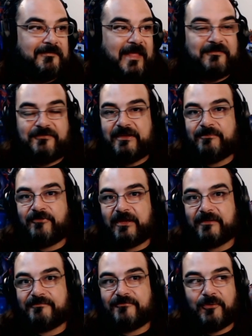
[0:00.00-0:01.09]
that seems like
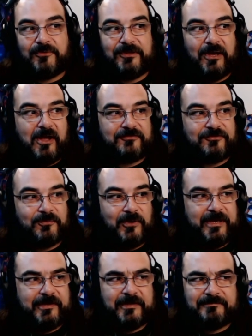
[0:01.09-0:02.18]
a totally awesome
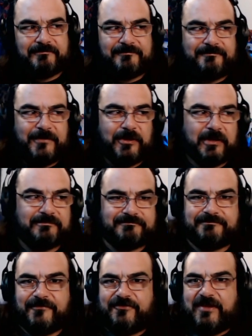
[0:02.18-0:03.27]
way to, you know,
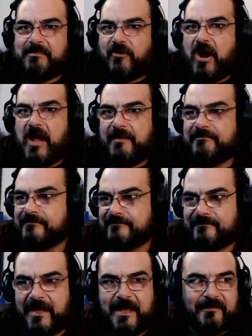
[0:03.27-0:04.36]
stop crime.
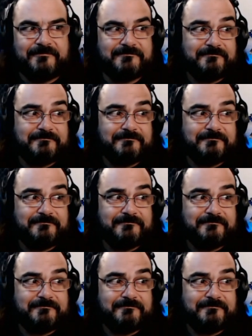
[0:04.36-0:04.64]
Yeah.